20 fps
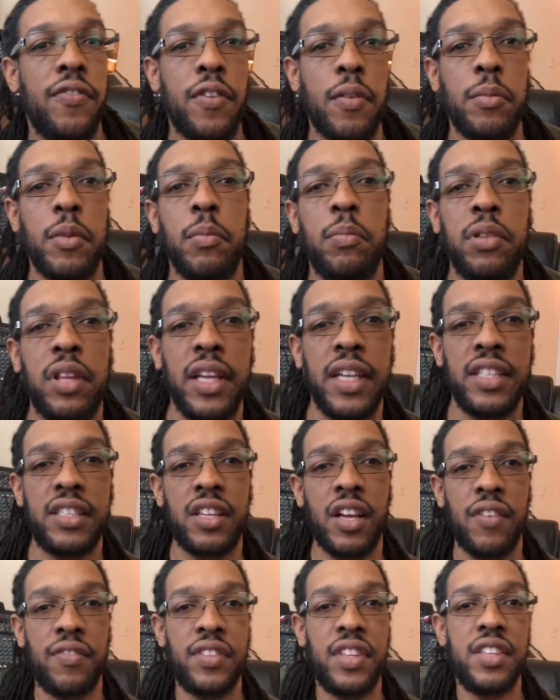from the place
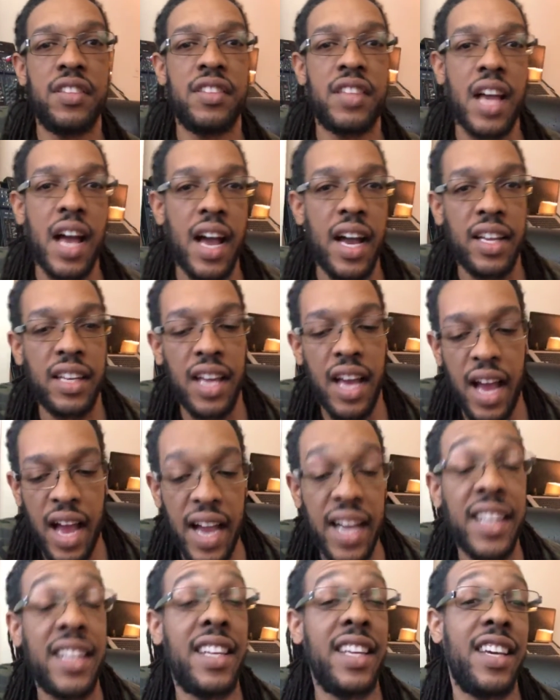of design, the
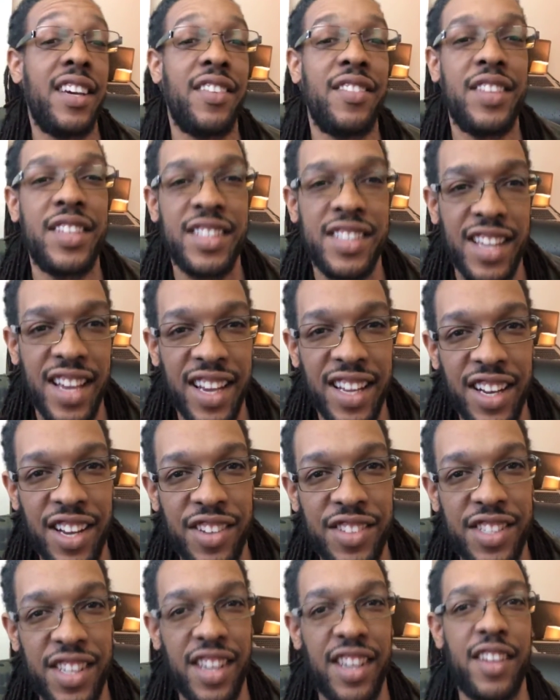idea of design,
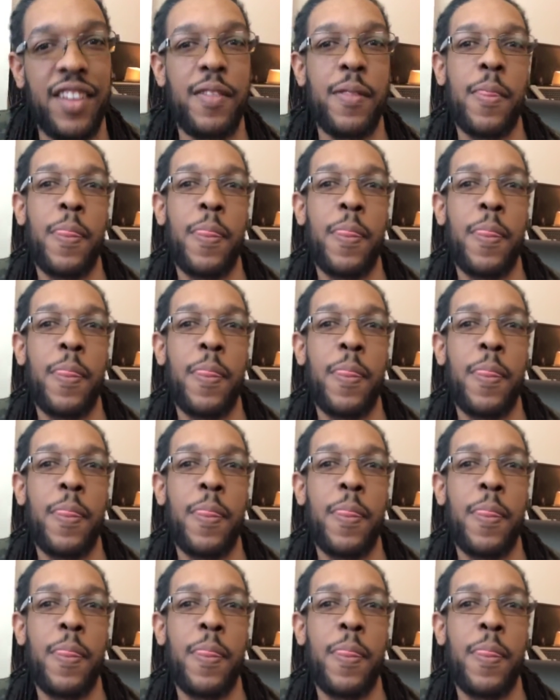I'll say,